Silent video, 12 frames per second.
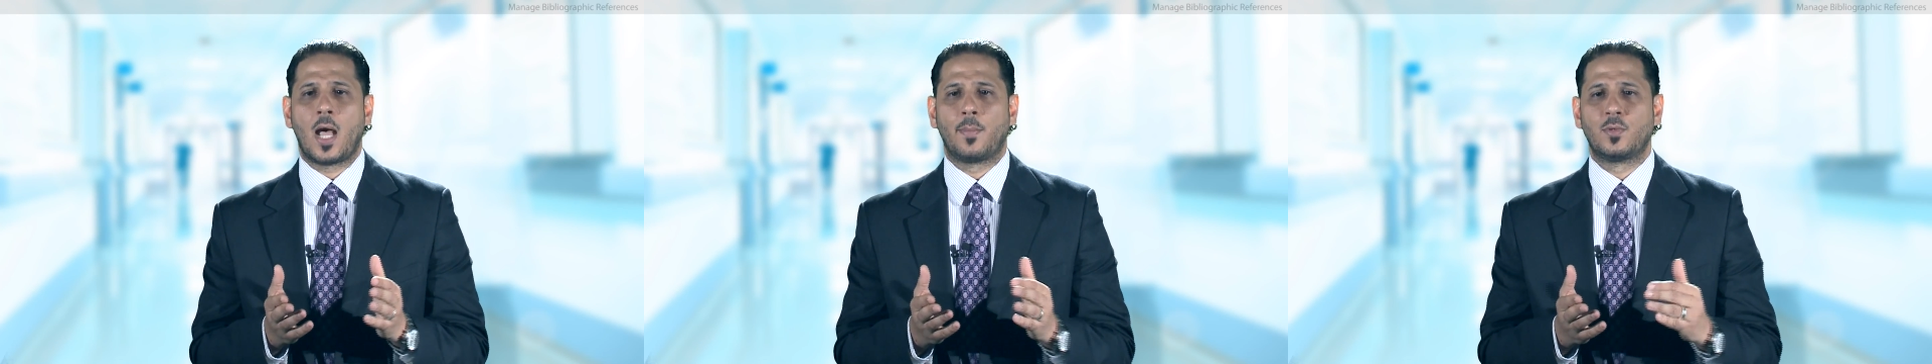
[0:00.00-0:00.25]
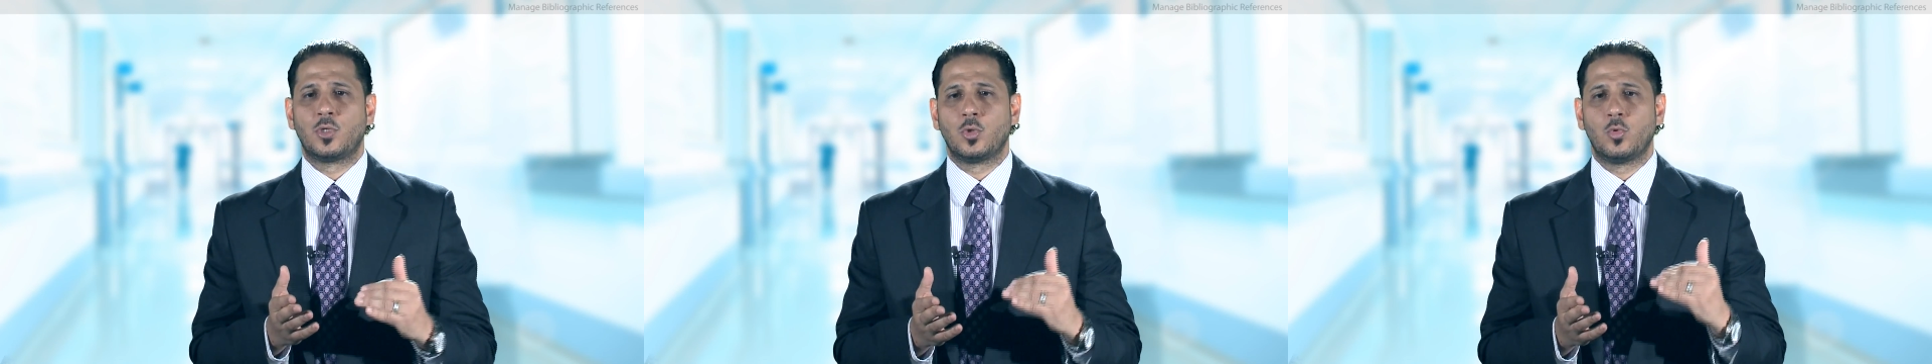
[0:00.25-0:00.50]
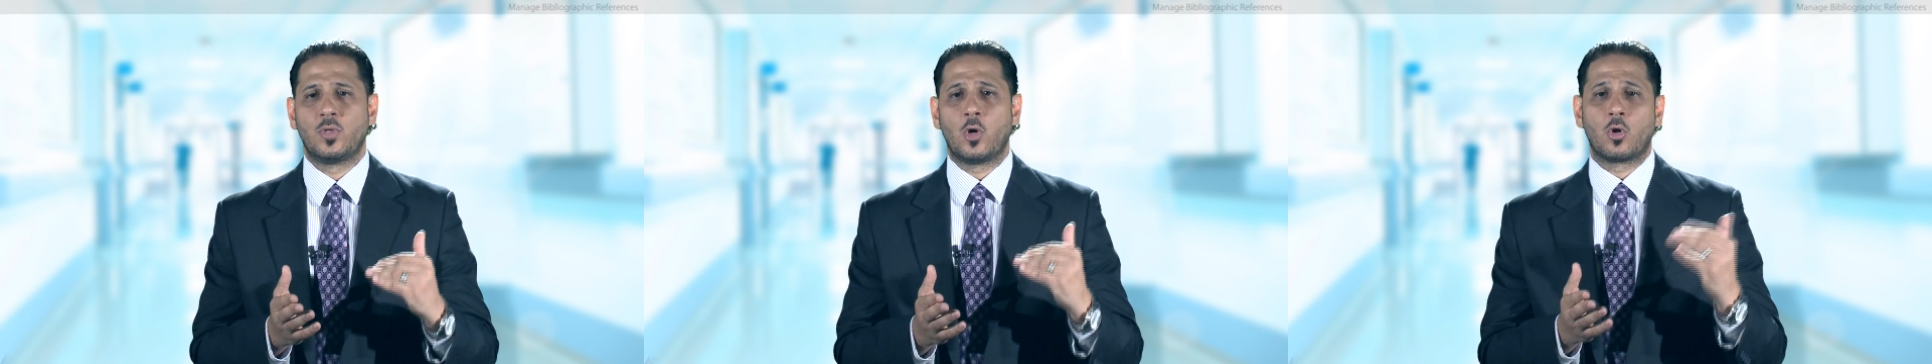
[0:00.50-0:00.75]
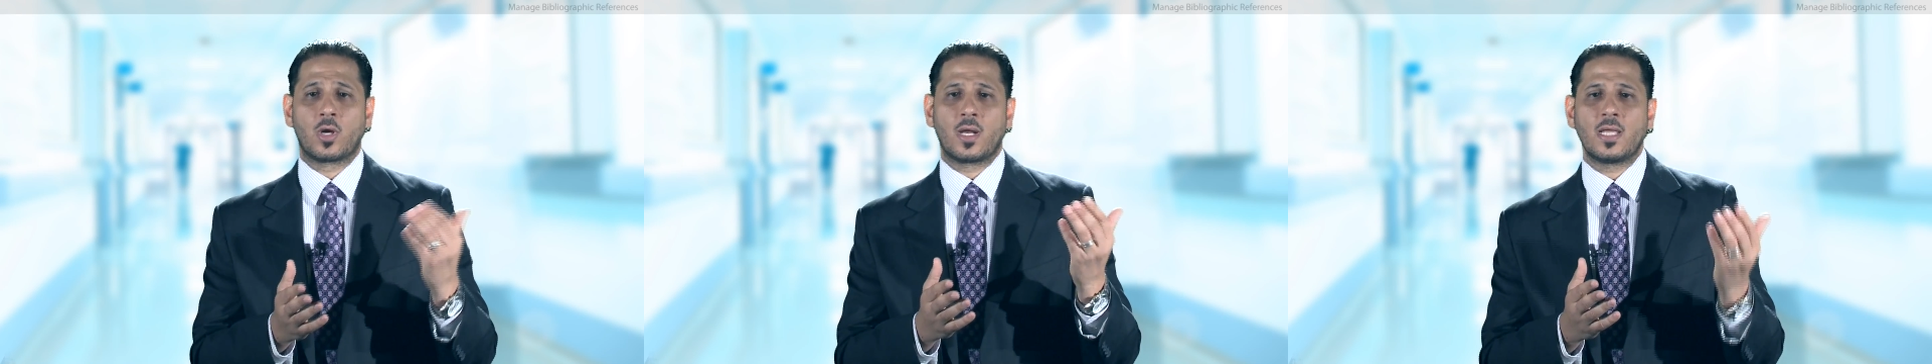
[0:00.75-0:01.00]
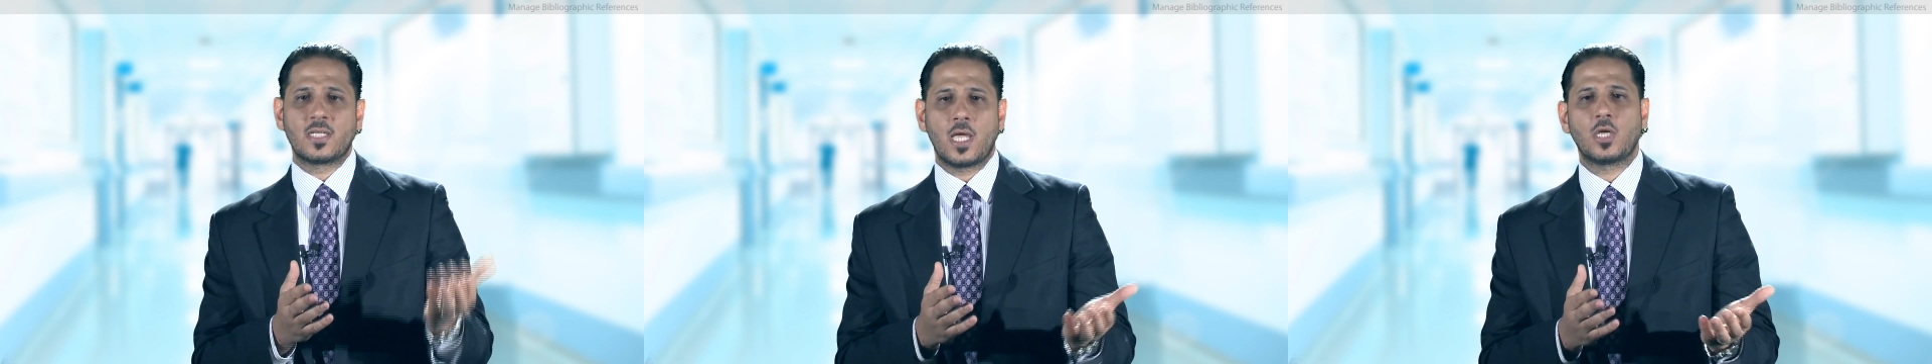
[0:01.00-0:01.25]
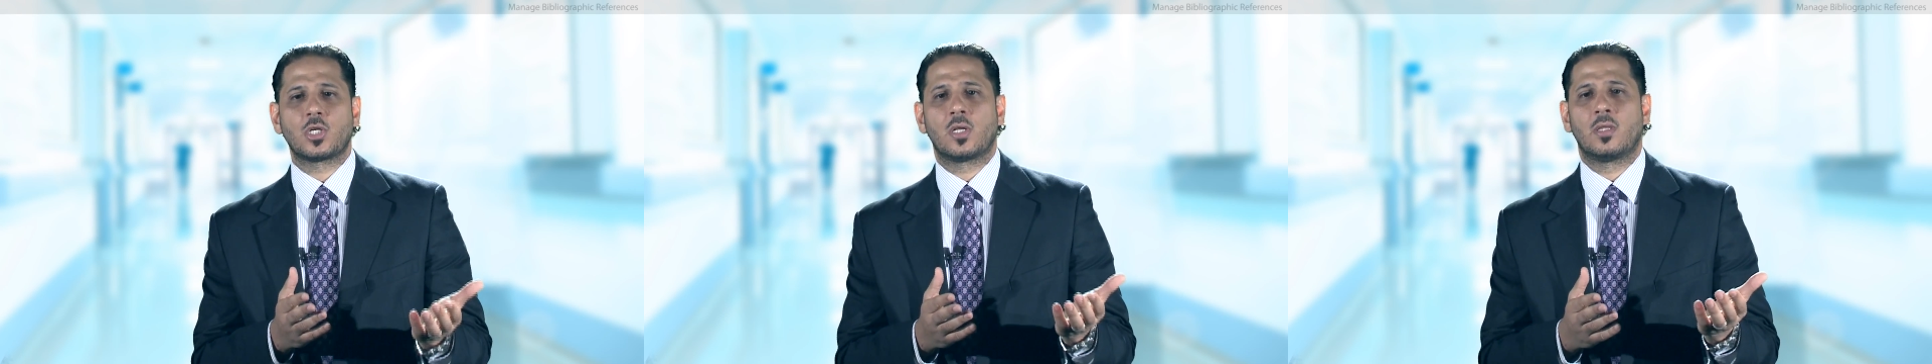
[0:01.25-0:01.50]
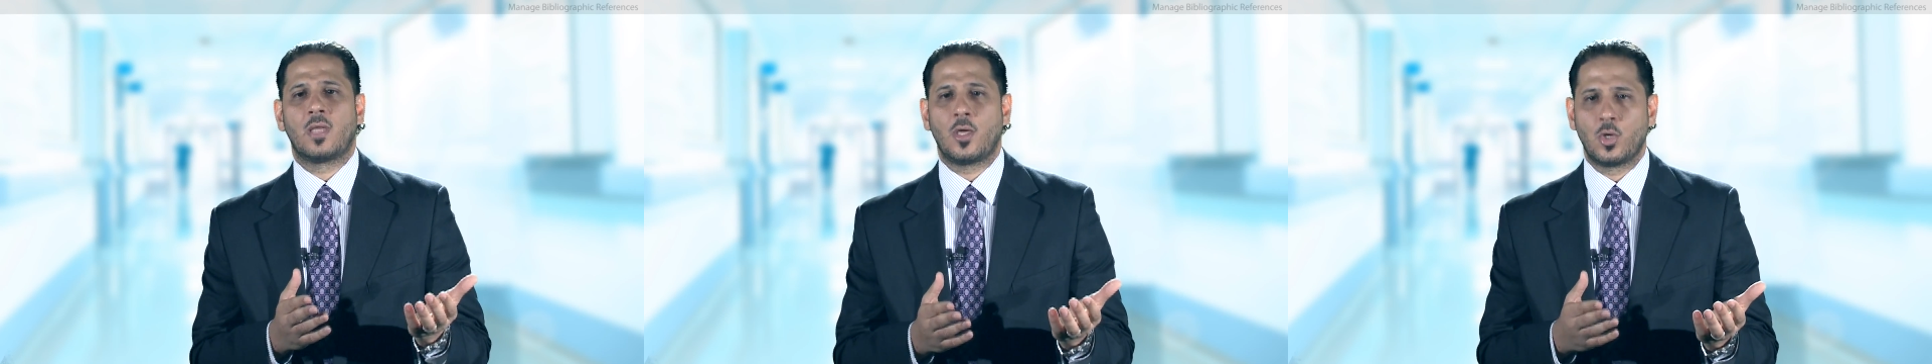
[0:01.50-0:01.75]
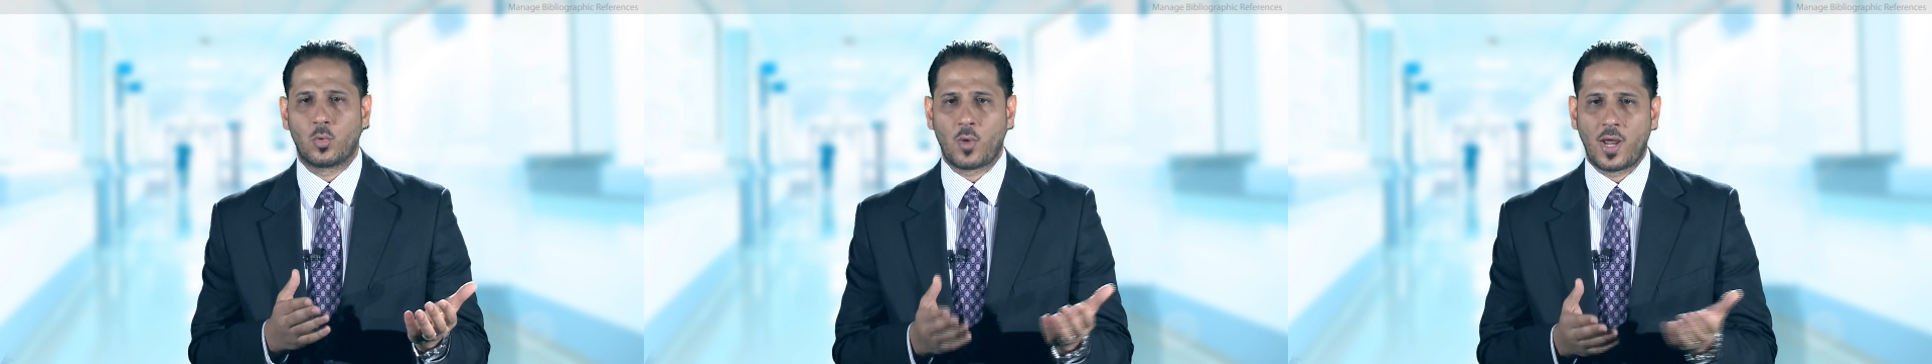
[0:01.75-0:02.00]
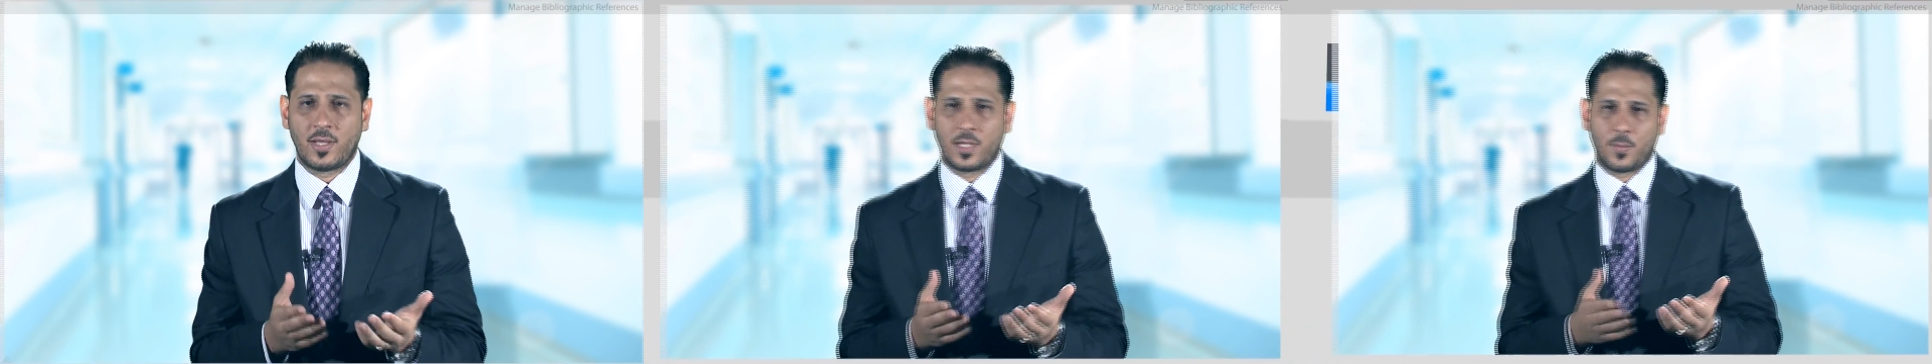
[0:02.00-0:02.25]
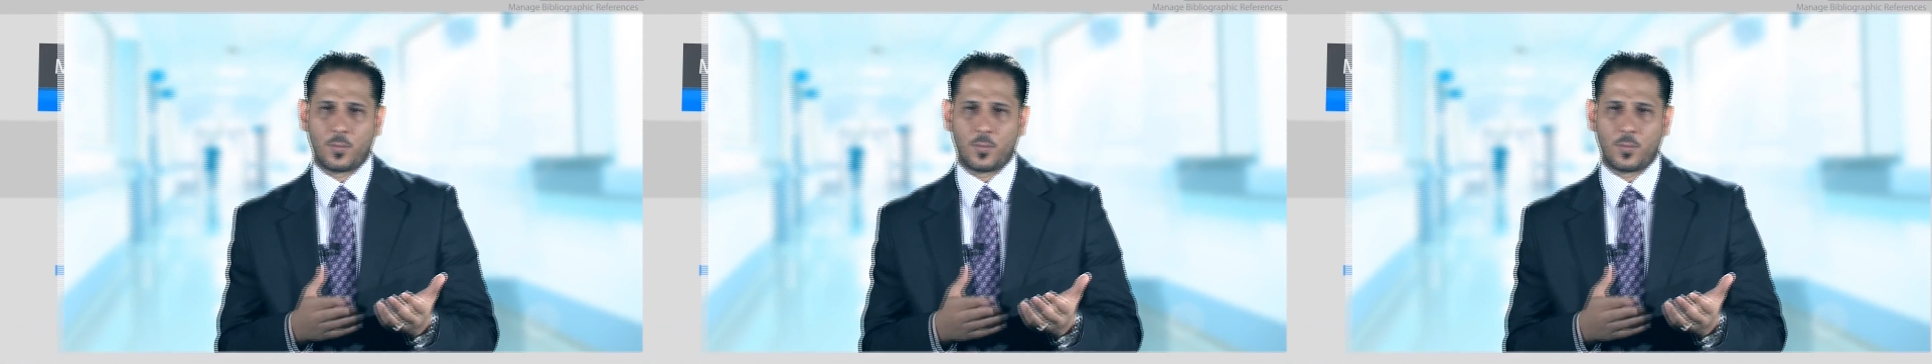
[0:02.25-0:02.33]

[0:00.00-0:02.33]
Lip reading: up to the organization that you're writing a